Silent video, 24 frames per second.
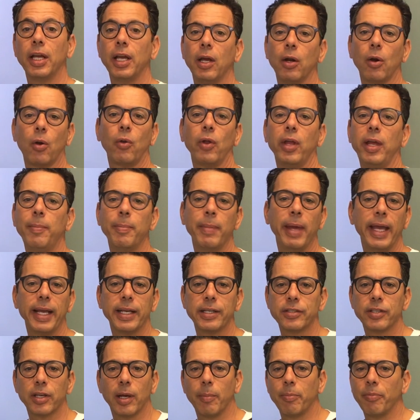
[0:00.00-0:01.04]
it only
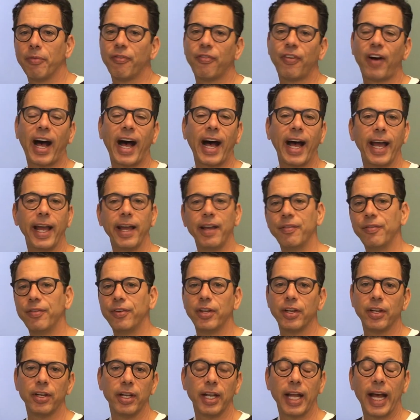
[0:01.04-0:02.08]
makes up 5
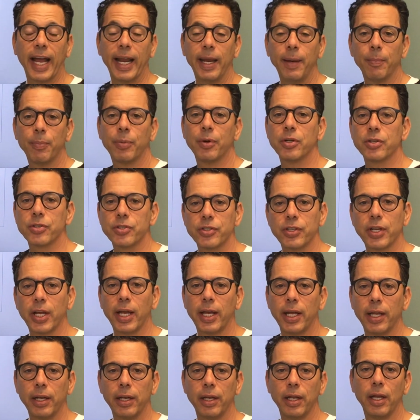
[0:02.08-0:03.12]
to
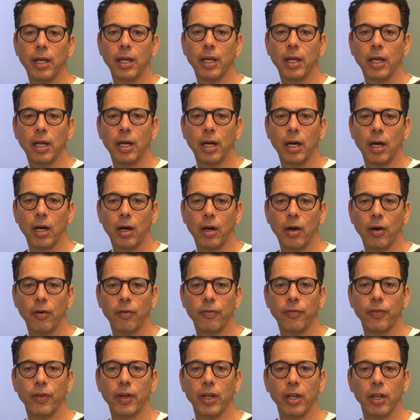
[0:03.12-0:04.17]
9%
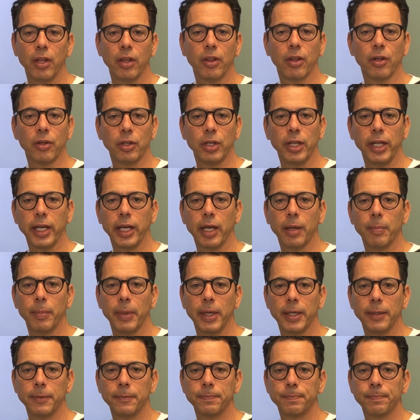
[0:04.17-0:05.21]
of the
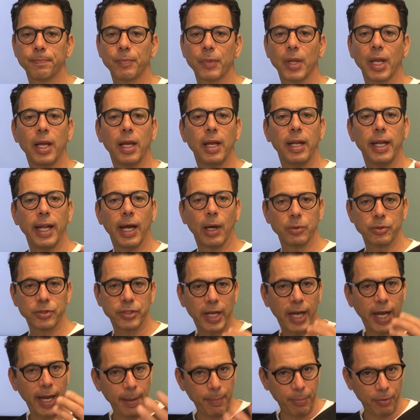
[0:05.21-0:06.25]
ligament. Now,
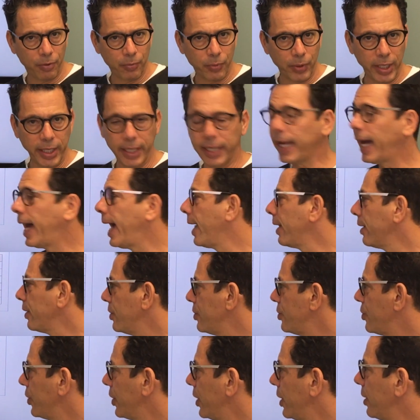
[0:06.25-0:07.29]
type 3
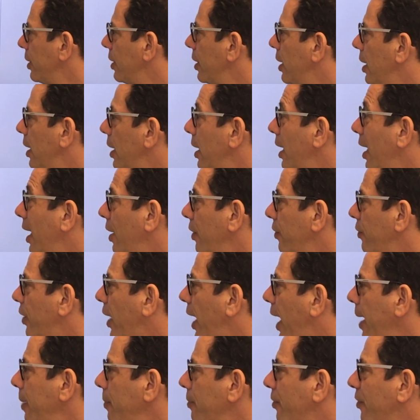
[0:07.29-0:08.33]
collagen and
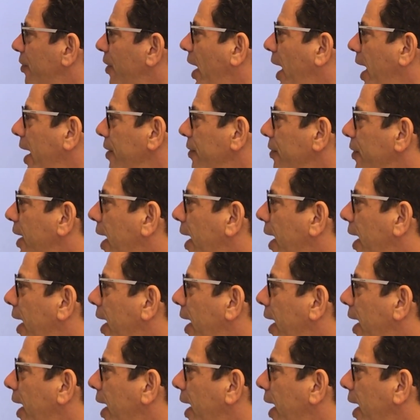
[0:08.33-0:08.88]
type 5